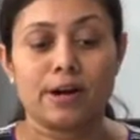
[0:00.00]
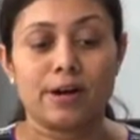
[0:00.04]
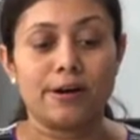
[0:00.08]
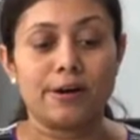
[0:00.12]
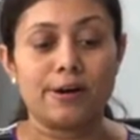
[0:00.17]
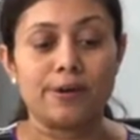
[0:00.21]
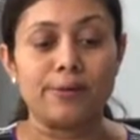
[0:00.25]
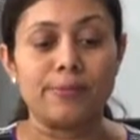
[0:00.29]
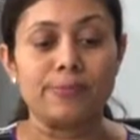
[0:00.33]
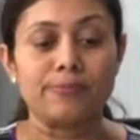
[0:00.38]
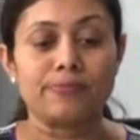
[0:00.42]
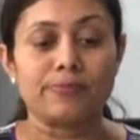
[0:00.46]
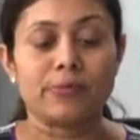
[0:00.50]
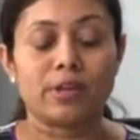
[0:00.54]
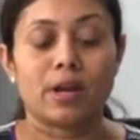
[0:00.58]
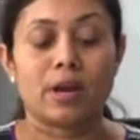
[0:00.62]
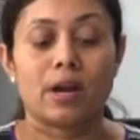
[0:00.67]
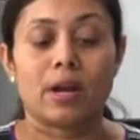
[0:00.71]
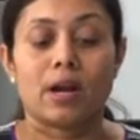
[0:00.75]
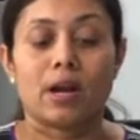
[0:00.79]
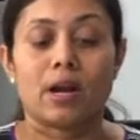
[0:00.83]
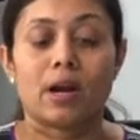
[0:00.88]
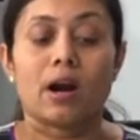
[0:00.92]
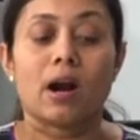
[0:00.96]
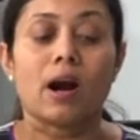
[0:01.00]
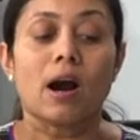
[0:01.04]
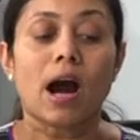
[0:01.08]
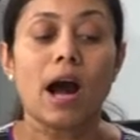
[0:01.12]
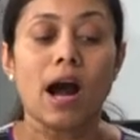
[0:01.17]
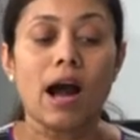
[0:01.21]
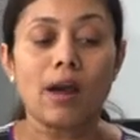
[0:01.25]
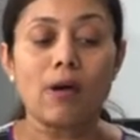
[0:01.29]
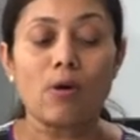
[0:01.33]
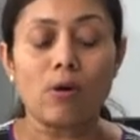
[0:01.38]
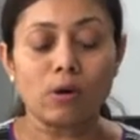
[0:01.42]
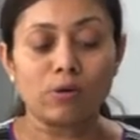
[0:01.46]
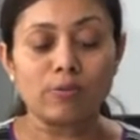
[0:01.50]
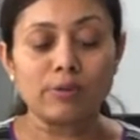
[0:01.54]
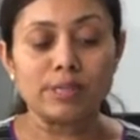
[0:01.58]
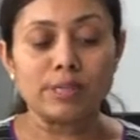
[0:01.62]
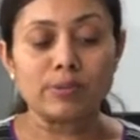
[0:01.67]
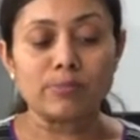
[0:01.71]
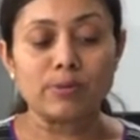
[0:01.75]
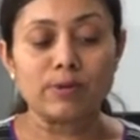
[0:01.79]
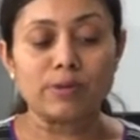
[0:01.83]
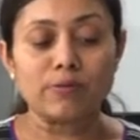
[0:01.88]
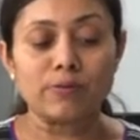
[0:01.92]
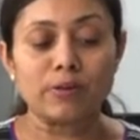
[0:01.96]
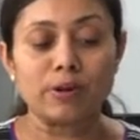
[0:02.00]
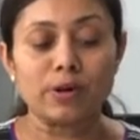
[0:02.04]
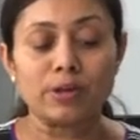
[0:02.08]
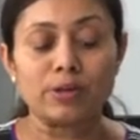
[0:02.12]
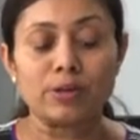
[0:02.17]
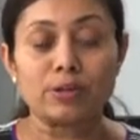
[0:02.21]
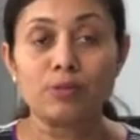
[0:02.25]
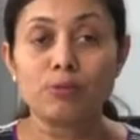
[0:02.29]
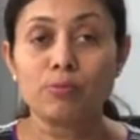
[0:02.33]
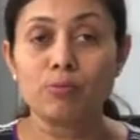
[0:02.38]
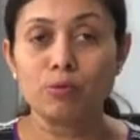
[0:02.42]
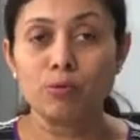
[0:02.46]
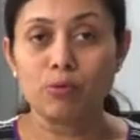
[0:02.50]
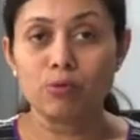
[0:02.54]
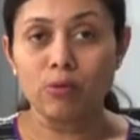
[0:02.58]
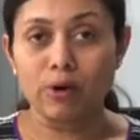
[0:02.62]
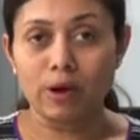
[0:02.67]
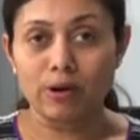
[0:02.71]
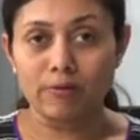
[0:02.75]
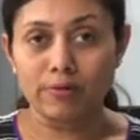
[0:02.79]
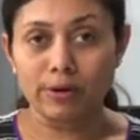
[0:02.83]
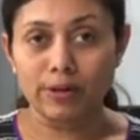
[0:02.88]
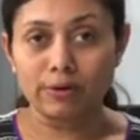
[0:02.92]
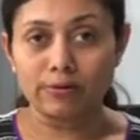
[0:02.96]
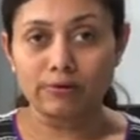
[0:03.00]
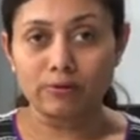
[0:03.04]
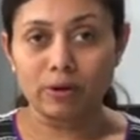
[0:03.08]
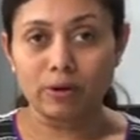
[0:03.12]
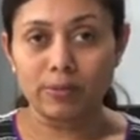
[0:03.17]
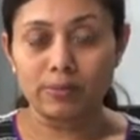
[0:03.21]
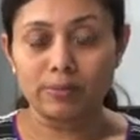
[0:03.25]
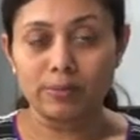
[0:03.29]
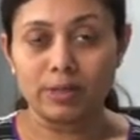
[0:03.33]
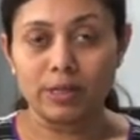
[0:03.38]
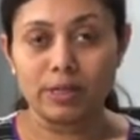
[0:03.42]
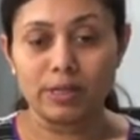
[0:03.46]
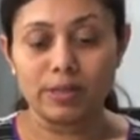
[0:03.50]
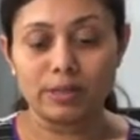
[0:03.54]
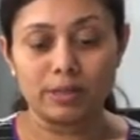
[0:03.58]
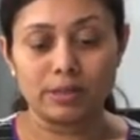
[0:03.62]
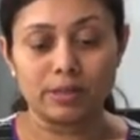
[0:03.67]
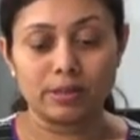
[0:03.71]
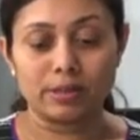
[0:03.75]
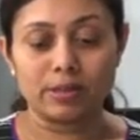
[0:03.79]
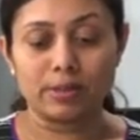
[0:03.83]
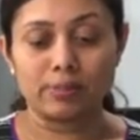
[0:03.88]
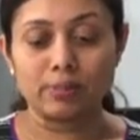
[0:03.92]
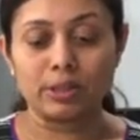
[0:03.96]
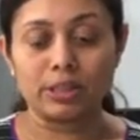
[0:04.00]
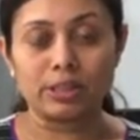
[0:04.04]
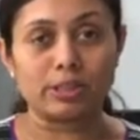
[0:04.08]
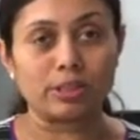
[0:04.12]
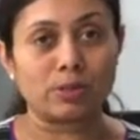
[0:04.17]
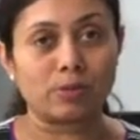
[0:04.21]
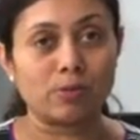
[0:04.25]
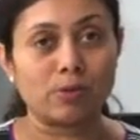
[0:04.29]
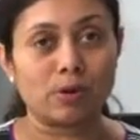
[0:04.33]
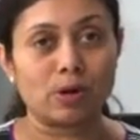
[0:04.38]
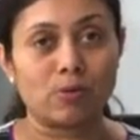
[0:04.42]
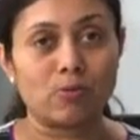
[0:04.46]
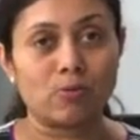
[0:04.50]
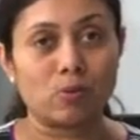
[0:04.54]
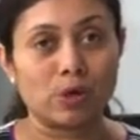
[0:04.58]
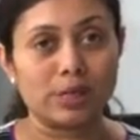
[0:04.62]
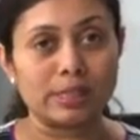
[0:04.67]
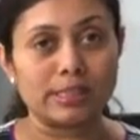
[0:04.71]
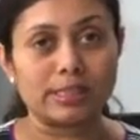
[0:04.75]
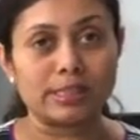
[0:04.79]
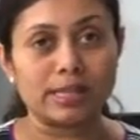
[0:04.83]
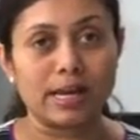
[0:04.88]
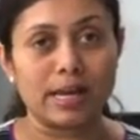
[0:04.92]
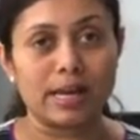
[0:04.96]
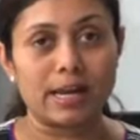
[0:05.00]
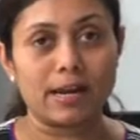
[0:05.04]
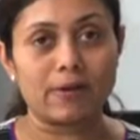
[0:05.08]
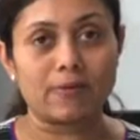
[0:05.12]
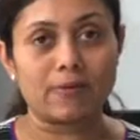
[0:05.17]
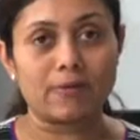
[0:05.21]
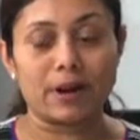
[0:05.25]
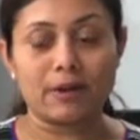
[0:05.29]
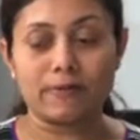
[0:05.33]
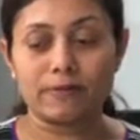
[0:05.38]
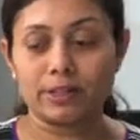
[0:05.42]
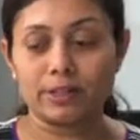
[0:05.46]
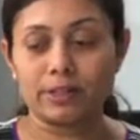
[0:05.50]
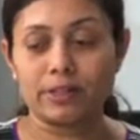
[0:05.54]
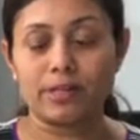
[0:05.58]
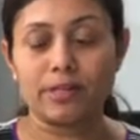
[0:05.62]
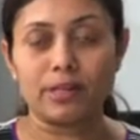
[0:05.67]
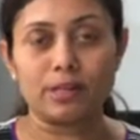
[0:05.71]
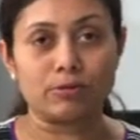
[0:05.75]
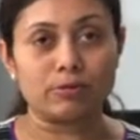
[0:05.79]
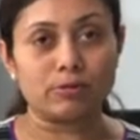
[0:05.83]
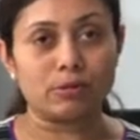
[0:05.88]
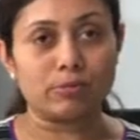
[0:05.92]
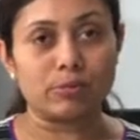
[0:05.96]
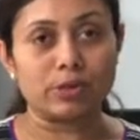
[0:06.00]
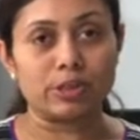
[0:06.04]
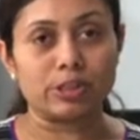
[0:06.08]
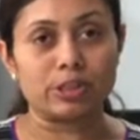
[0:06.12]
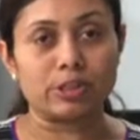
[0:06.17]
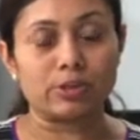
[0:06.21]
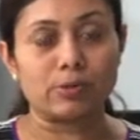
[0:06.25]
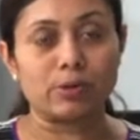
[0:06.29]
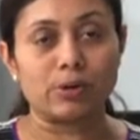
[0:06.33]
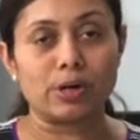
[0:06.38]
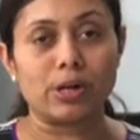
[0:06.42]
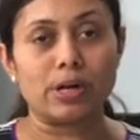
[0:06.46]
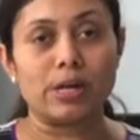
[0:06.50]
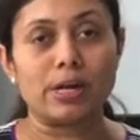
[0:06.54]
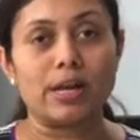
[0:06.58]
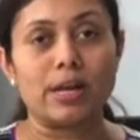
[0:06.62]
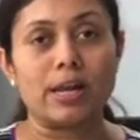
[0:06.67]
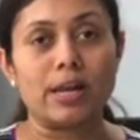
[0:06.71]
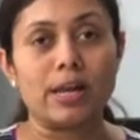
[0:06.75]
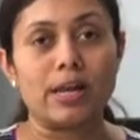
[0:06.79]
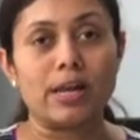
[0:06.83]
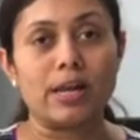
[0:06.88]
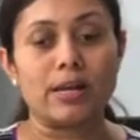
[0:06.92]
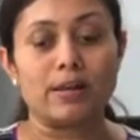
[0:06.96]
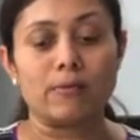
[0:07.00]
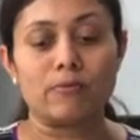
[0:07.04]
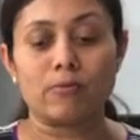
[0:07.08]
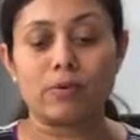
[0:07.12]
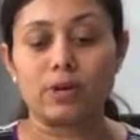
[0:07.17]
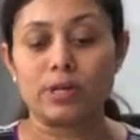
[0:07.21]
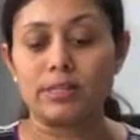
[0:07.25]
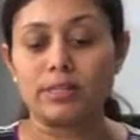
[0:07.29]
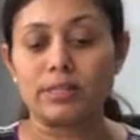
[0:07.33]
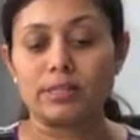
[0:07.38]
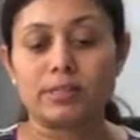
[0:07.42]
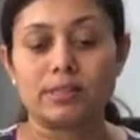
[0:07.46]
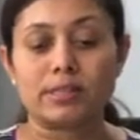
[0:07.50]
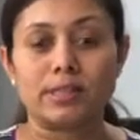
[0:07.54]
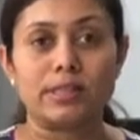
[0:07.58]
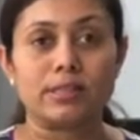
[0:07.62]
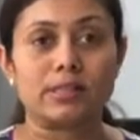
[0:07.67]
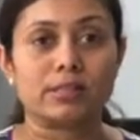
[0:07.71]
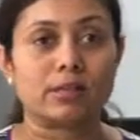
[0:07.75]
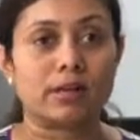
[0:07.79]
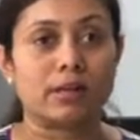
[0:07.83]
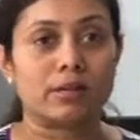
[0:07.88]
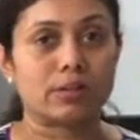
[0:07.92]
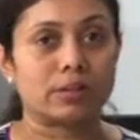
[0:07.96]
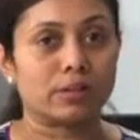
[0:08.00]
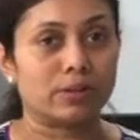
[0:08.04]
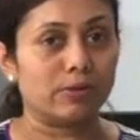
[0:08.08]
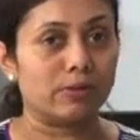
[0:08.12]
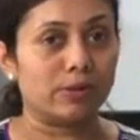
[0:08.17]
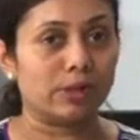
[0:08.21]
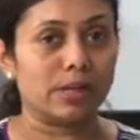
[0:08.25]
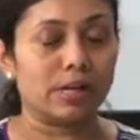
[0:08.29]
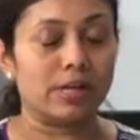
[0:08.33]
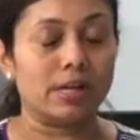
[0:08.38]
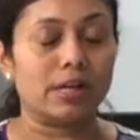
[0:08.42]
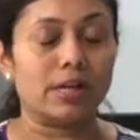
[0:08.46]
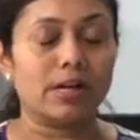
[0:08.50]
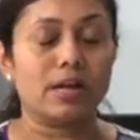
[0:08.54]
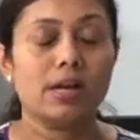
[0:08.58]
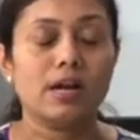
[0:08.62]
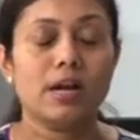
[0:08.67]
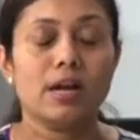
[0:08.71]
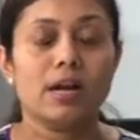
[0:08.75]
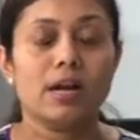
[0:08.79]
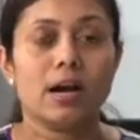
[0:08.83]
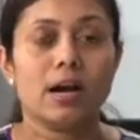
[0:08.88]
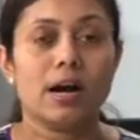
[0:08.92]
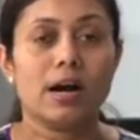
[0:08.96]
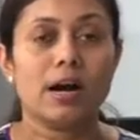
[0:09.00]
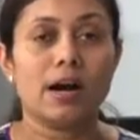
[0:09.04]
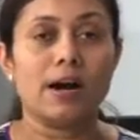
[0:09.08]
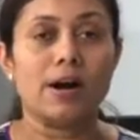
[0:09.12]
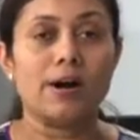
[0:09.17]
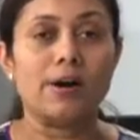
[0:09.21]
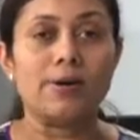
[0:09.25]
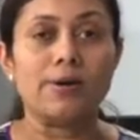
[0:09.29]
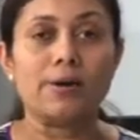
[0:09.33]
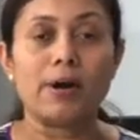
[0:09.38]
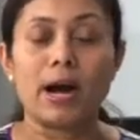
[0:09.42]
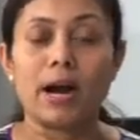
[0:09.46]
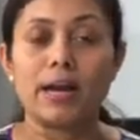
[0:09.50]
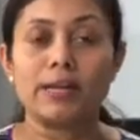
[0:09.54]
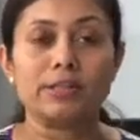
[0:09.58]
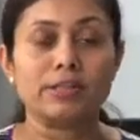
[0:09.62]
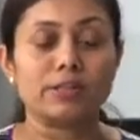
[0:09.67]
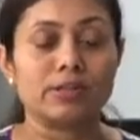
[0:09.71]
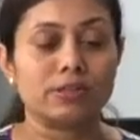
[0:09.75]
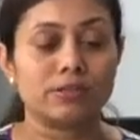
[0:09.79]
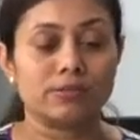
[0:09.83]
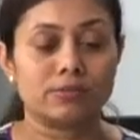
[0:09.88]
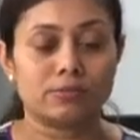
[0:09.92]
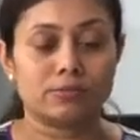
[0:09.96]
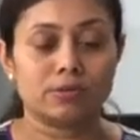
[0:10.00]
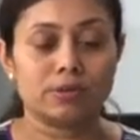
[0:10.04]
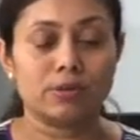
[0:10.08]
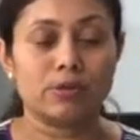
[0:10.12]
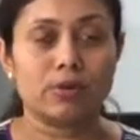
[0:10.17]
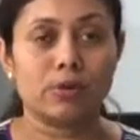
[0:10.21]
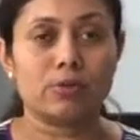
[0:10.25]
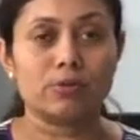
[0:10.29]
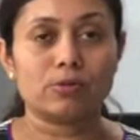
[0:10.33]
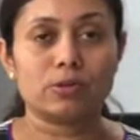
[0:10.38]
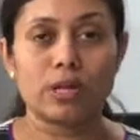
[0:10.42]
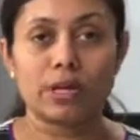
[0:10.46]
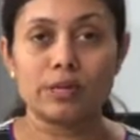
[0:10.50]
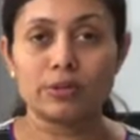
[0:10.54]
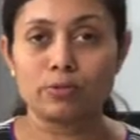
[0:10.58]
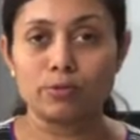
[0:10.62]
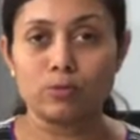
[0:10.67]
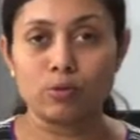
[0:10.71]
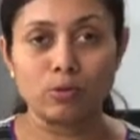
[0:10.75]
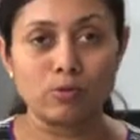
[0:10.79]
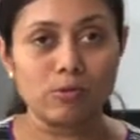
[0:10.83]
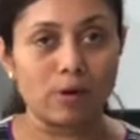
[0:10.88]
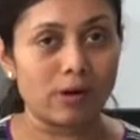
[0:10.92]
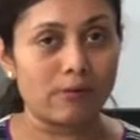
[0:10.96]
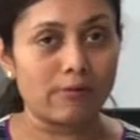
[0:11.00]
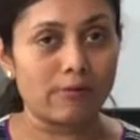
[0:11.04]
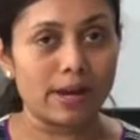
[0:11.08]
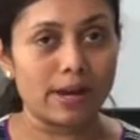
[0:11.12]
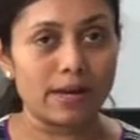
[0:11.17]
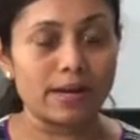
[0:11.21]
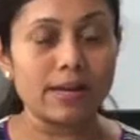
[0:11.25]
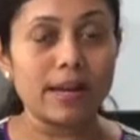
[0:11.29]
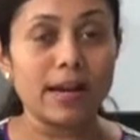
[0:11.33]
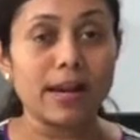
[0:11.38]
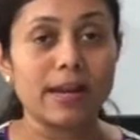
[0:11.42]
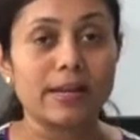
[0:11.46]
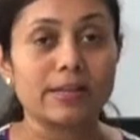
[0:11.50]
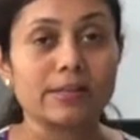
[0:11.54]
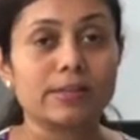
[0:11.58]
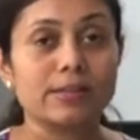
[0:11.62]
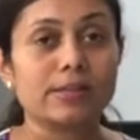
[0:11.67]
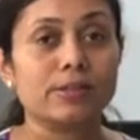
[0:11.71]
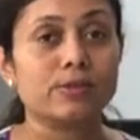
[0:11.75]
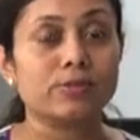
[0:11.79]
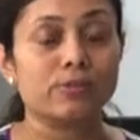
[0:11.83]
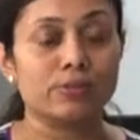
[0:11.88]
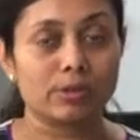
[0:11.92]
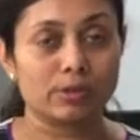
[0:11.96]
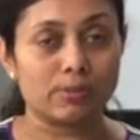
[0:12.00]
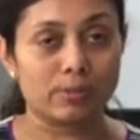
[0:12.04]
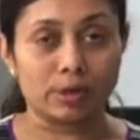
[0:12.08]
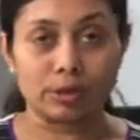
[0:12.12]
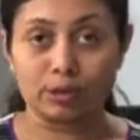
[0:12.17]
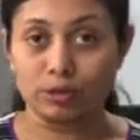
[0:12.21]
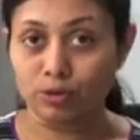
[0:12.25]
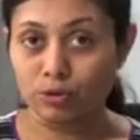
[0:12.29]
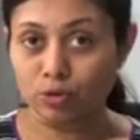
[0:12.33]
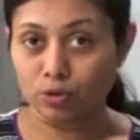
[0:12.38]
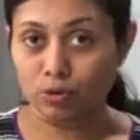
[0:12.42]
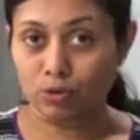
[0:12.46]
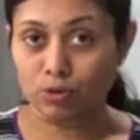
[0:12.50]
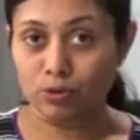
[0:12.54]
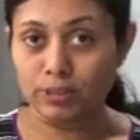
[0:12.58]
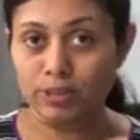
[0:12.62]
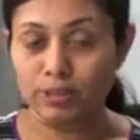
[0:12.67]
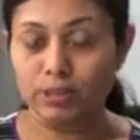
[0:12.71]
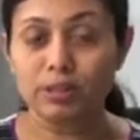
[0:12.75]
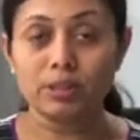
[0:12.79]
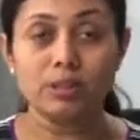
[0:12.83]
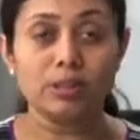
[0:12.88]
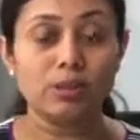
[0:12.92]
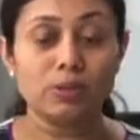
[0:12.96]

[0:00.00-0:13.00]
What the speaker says: I always prefer to move away from the pressure cooker once I have everything in the pressure cooker, and once it starts cooking, I just try to move away and do some other chores.